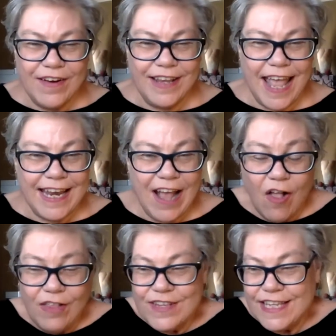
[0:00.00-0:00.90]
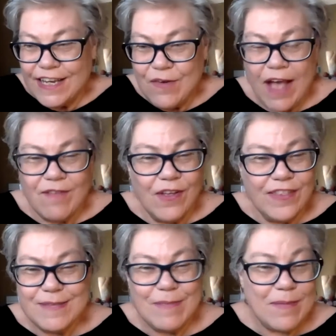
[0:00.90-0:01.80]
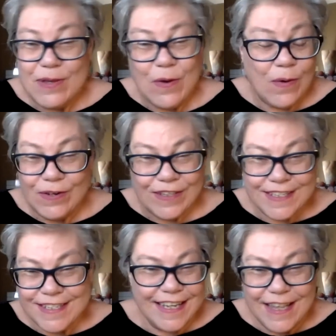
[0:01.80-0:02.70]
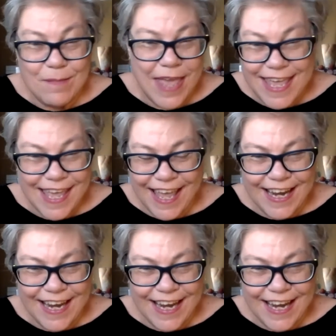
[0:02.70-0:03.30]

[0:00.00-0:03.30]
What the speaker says: and all of a sudden you have all these baby corals in the making,